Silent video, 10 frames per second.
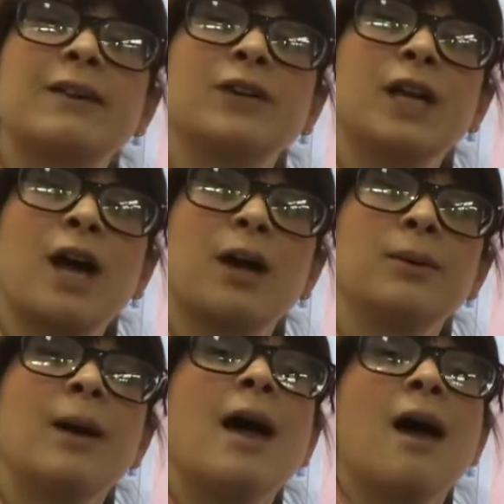a go
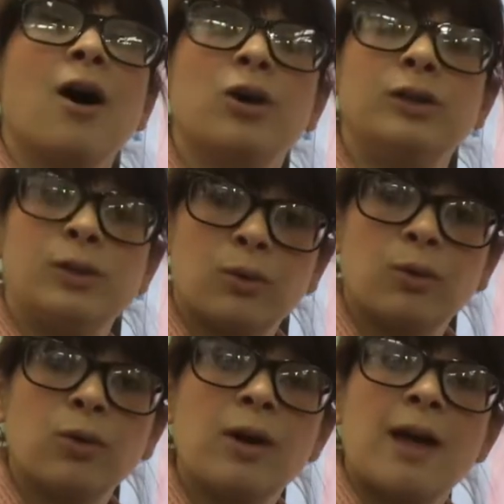on
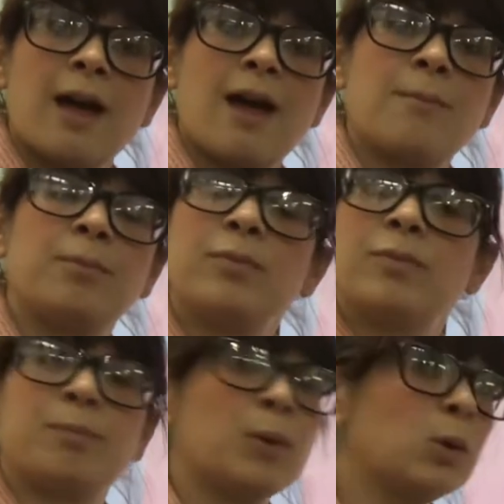your
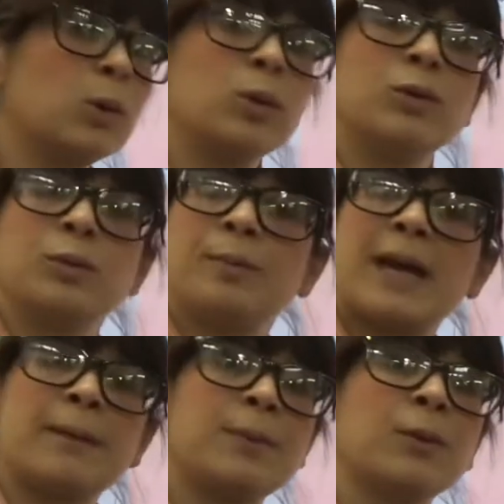board,
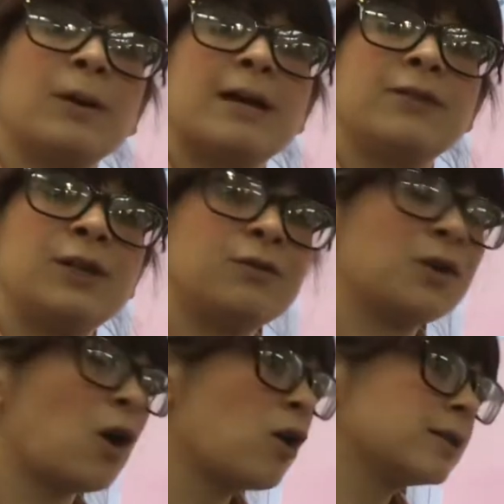paper, whatever you've
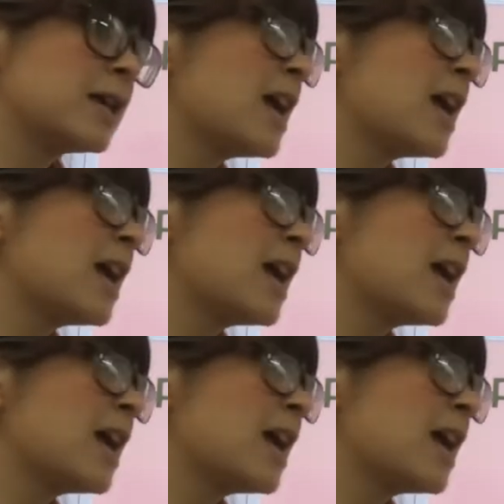got.